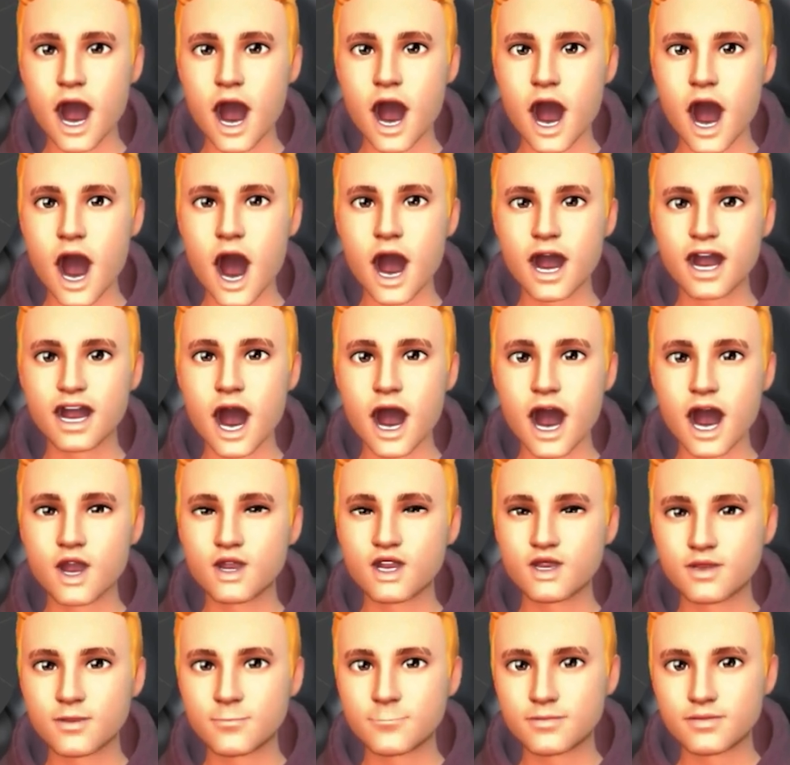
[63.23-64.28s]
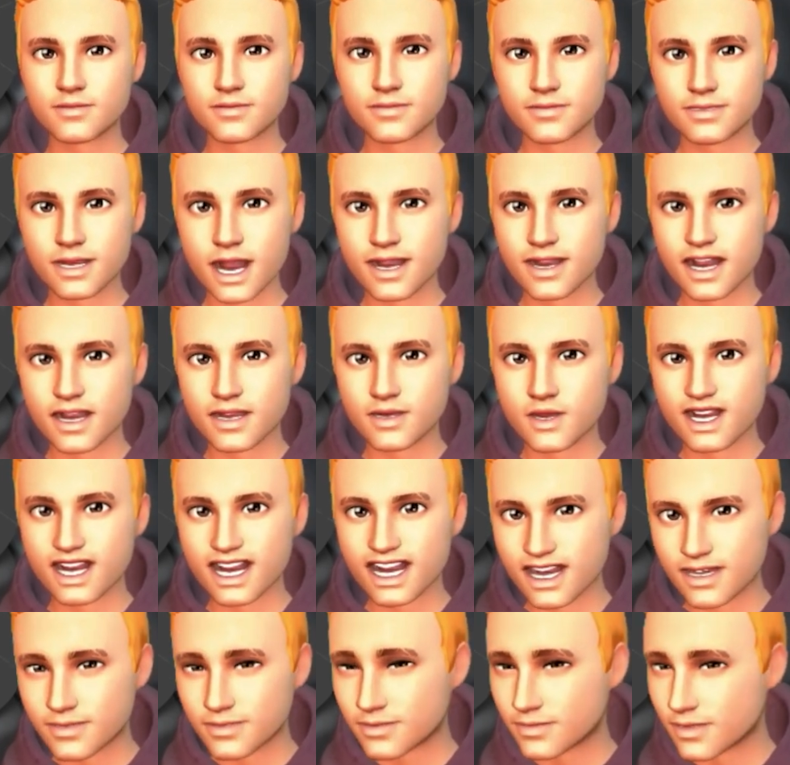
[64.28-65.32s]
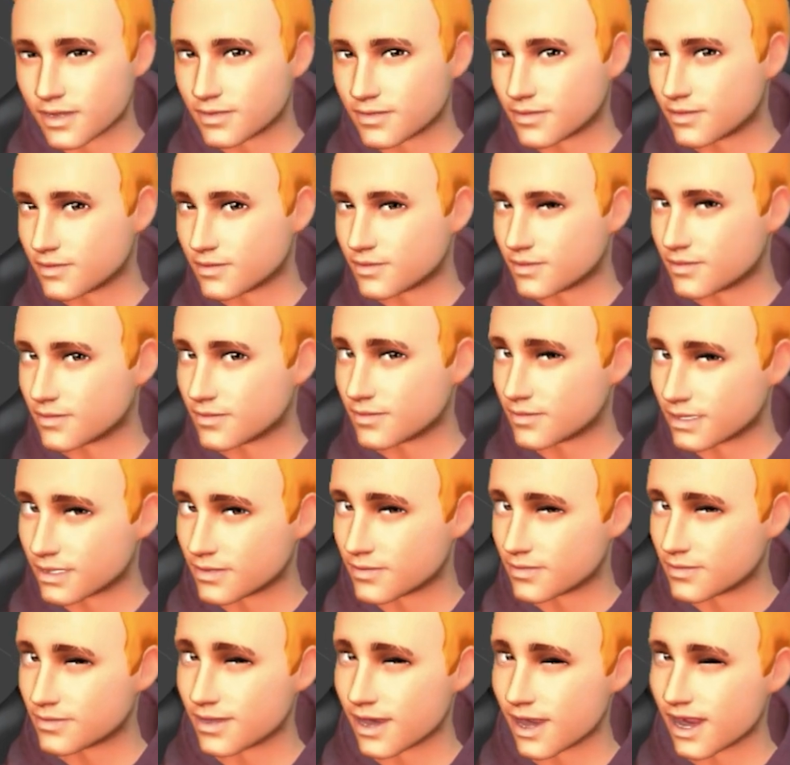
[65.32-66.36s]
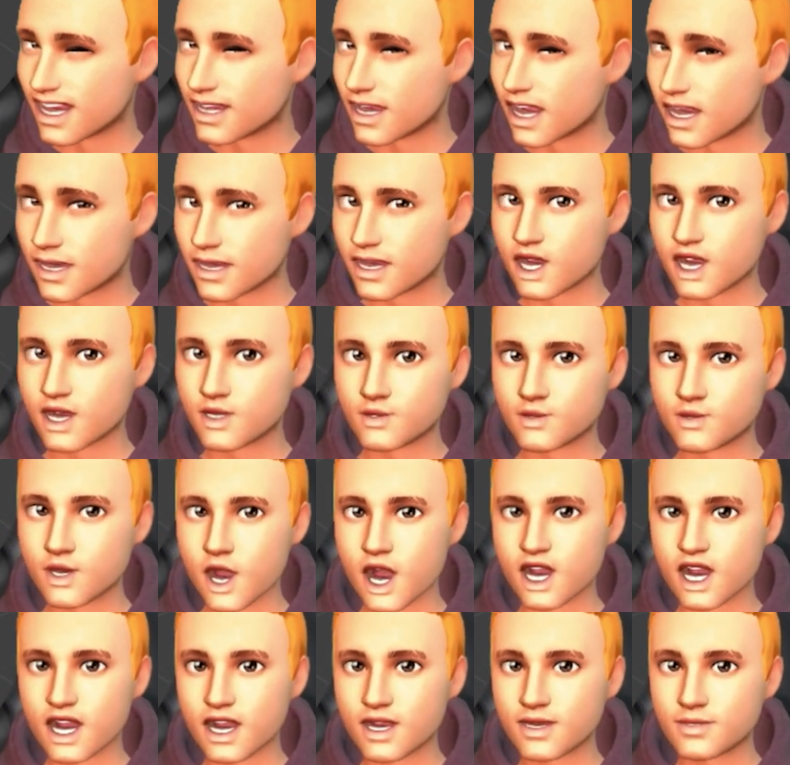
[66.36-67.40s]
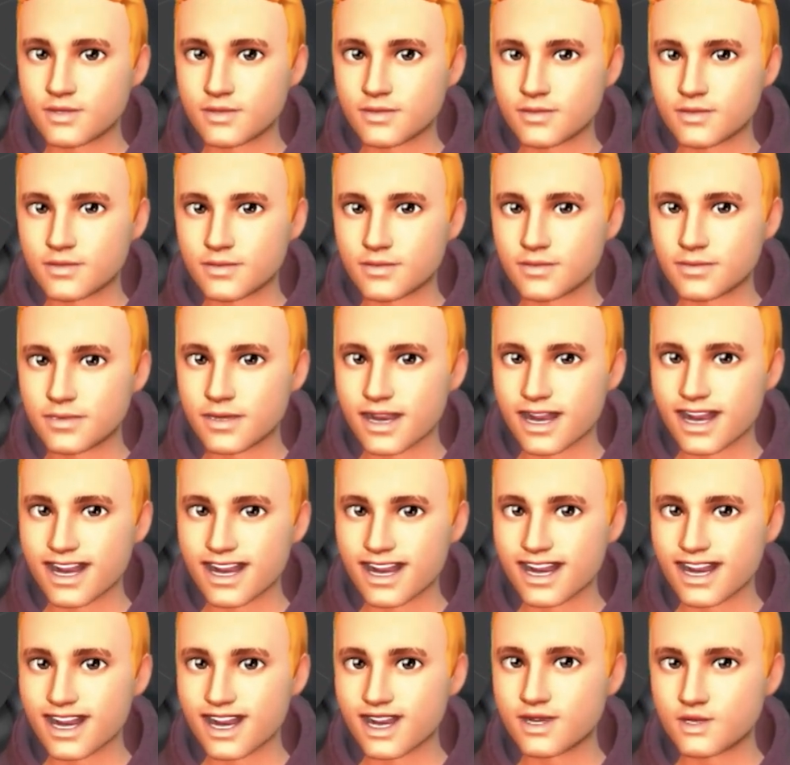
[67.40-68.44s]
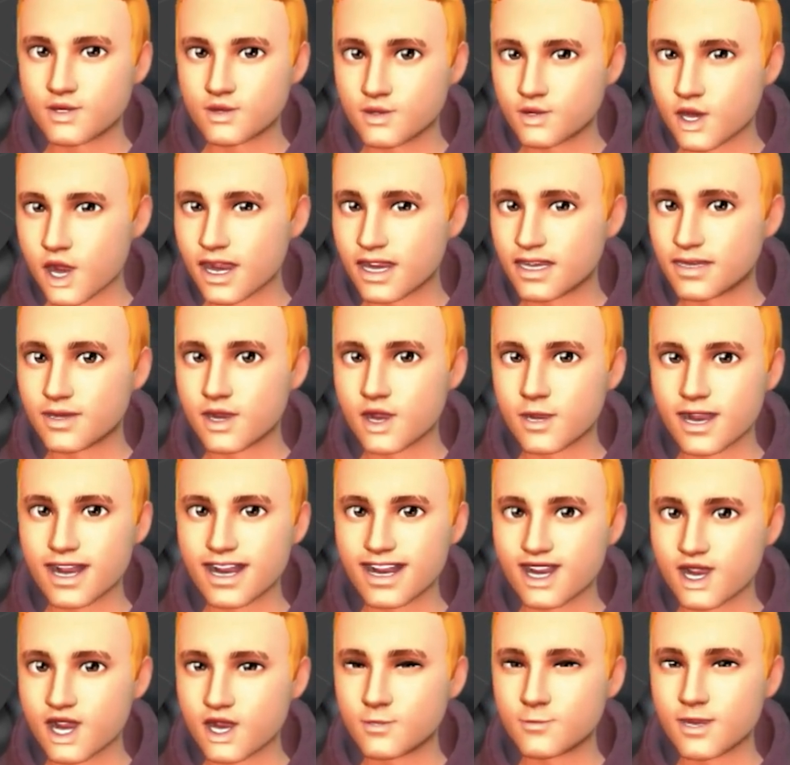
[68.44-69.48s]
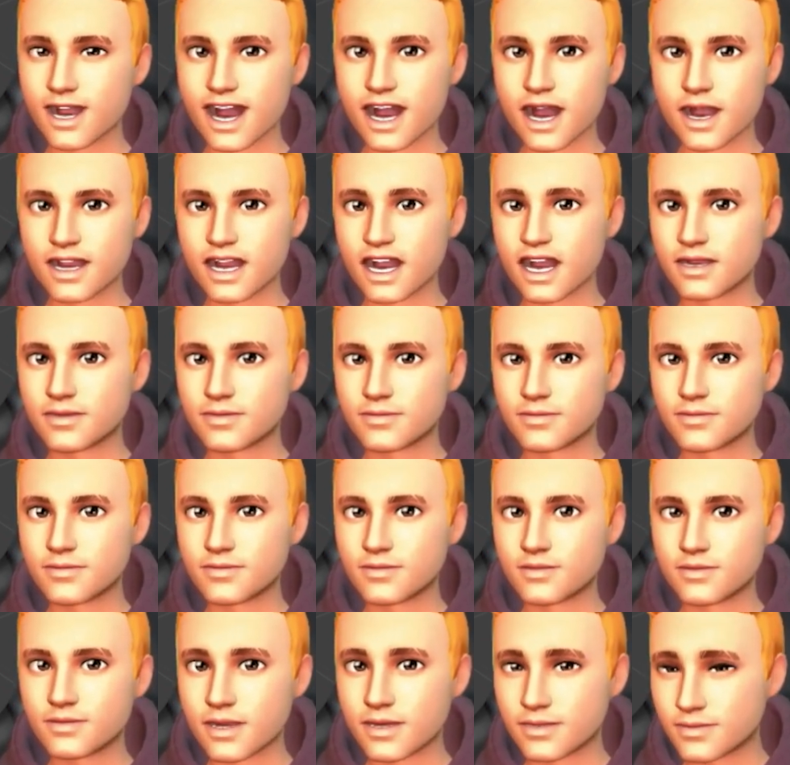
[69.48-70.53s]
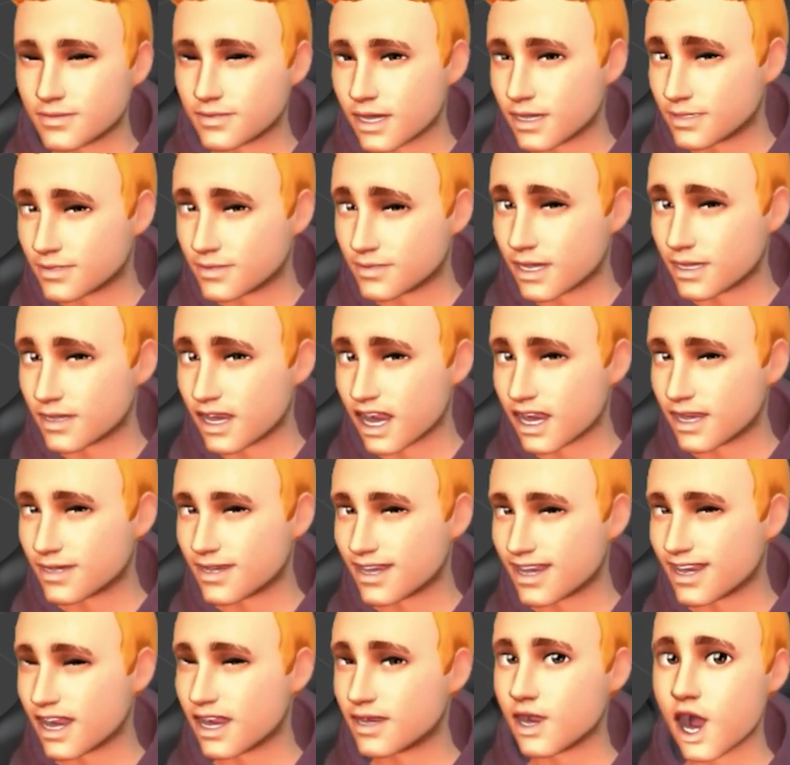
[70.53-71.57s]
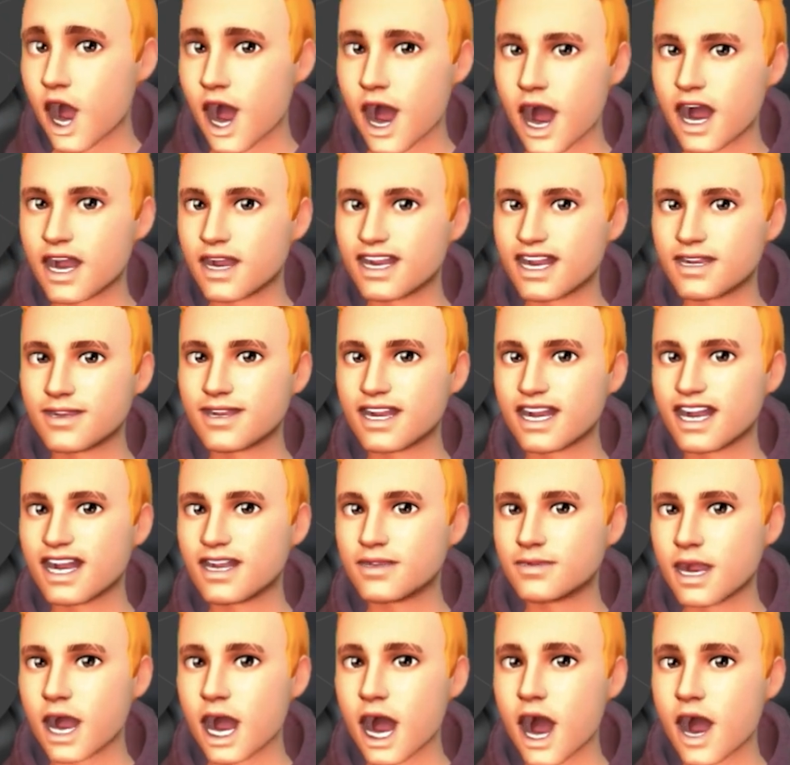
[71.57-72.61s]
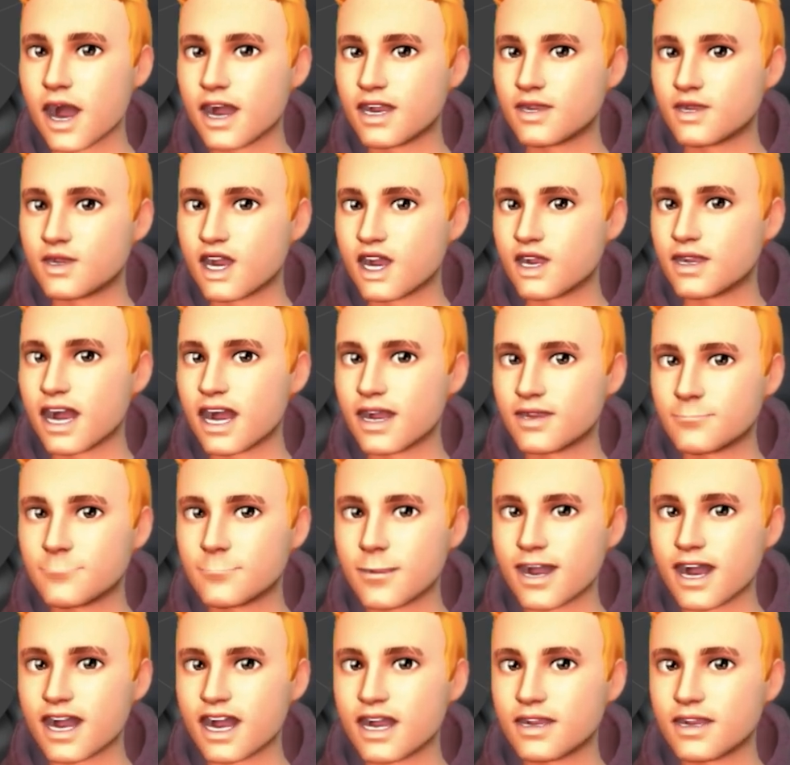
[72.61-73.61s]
And now I'm going to select this, press Ctrl D or Shift D to duplicate, and then in Y axis I'm going to keep it,